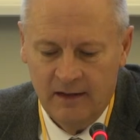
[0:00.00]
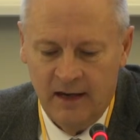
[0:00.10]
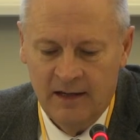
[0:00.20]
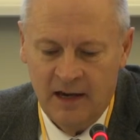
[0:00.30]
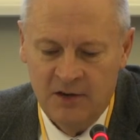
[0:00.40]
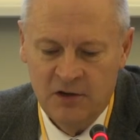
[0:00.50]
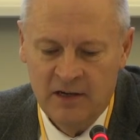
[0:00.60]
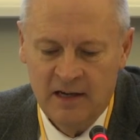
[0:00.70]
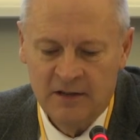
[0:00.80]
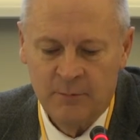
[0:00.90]
And
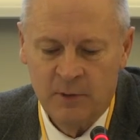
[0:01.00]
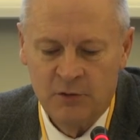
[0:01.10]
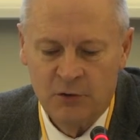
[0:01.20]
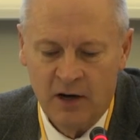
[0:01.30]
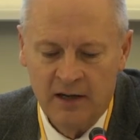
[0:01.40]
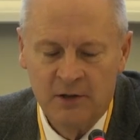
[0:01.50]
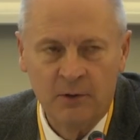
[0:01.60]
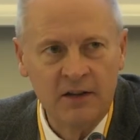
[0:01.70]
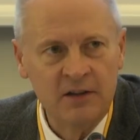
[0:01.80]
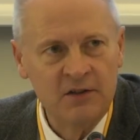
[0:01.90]
engineers have been trying
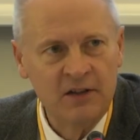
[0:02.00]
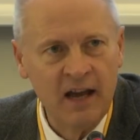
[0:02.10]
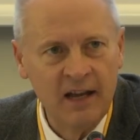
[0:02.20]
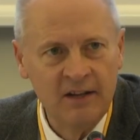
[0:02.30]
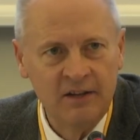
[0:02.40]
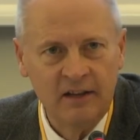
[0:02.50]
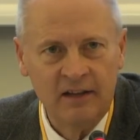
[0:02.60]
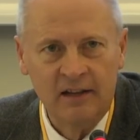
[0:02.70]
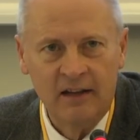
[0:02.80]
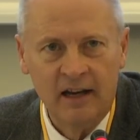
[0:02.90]
to understand
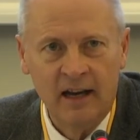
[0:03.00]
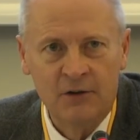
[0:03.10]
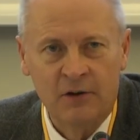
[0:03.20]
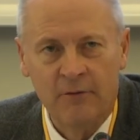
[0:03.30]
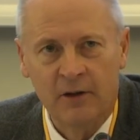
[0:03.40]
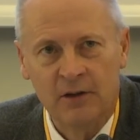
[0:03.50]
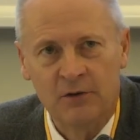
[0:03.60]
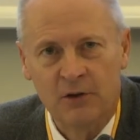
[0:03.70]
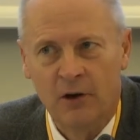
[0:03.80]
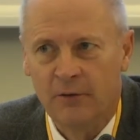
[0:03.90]
air traffic
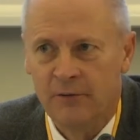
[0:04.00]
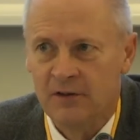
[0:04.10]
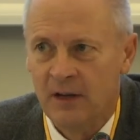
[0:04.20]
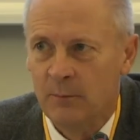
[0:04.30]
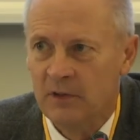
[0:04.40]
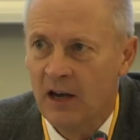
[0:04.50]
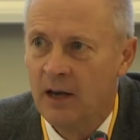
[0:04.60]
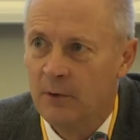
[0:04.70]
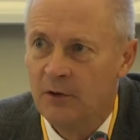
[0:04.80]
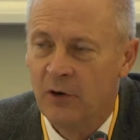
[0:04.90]
control for some
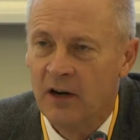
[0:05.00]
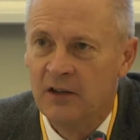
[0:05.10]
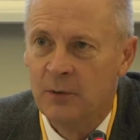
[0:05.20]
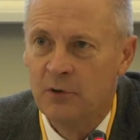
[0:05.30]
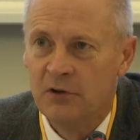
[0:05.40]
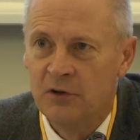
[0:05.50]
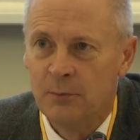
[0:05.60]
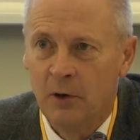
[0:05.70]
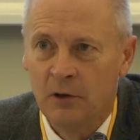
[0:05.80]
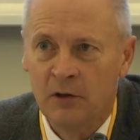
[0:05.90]
time and trying to
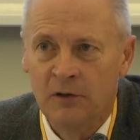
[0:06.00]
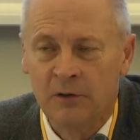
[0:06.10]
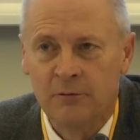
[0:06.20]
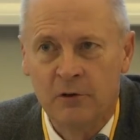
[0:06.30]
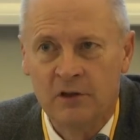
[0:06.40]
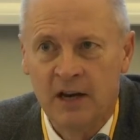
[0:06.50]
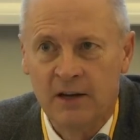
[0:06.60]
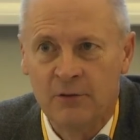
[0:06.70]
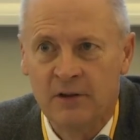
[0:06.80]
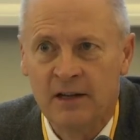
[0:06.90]
produce models of
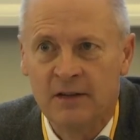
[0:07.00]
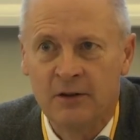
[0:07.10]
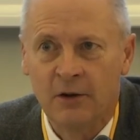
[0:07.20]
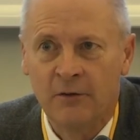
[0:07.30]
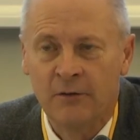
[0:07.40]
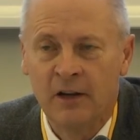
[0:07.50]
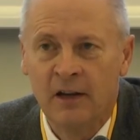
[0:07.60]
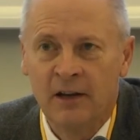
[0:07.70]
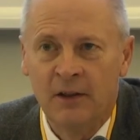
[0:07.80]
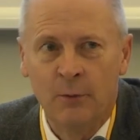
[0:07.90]
trajectories of
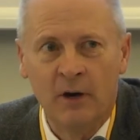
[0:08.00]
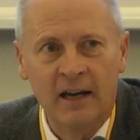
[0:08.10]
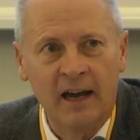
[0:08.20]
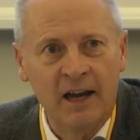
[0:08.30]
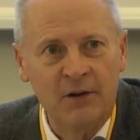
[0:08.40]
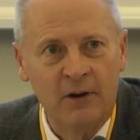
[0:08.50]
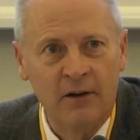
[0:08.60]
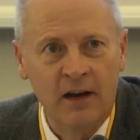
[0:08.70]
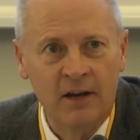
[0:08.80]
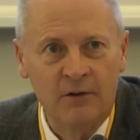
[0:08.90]
the way
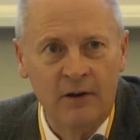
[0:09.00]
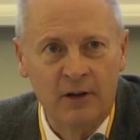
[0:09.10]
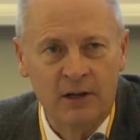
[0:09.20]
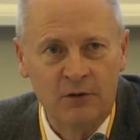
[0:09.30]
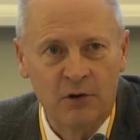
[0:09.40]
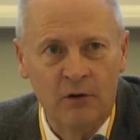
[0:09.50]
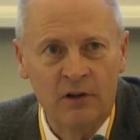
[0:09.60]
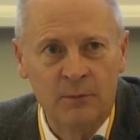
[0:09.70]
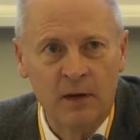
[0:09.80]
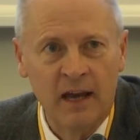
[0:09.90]
air traffic
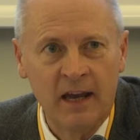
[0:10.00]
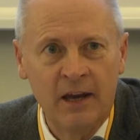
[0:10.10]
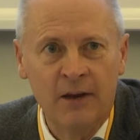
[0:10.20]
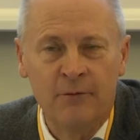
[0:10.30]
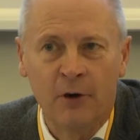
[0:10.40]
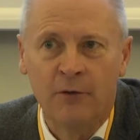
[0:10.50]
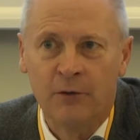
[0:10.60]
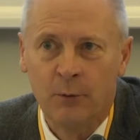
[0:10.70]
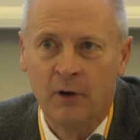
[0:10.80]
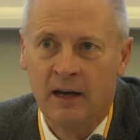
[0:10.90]
controllers behave,
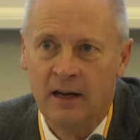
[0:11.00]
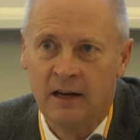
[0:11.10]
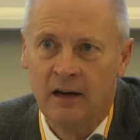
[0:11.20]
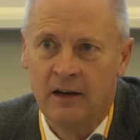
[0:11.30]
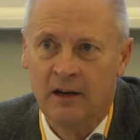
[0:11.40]
of the way